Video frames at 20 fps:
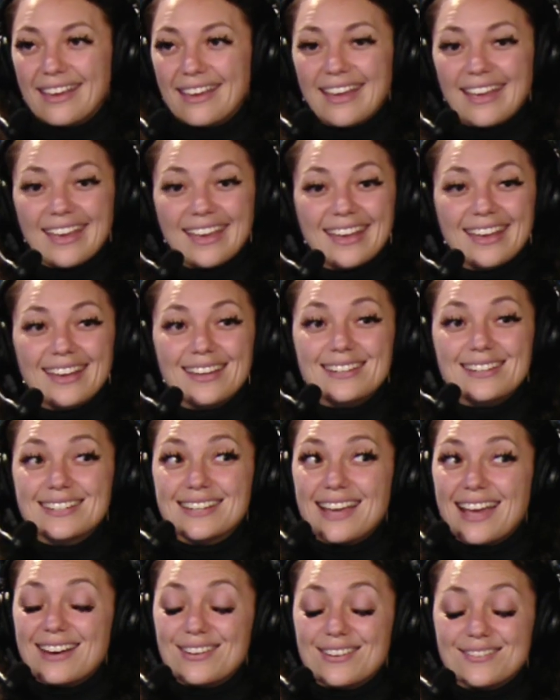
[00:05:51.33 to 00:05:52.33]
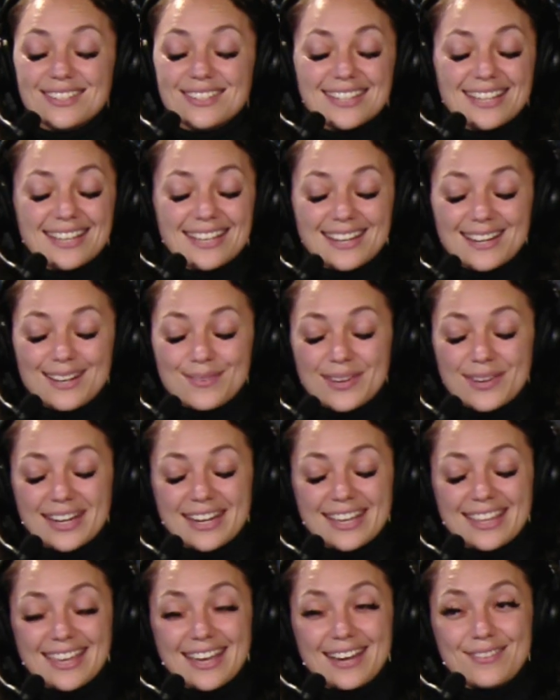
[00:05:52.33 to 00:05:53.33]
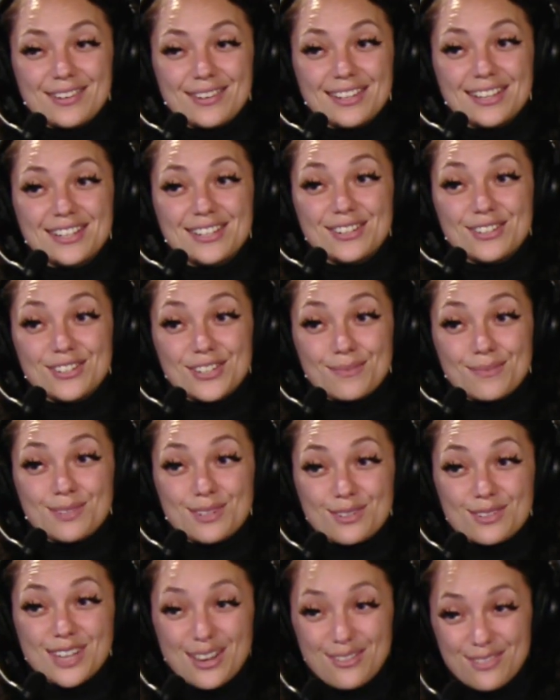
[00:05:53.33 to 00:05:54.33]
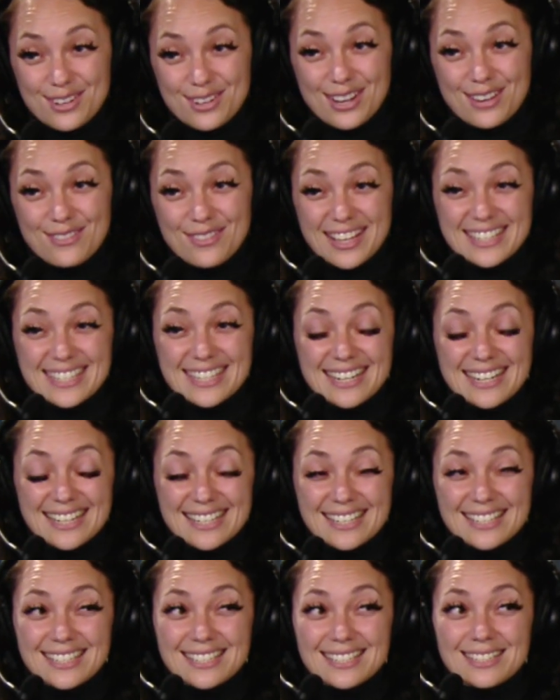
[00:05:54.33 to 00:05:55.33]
And I don't have to tell anybody that relationships are tough enough as it is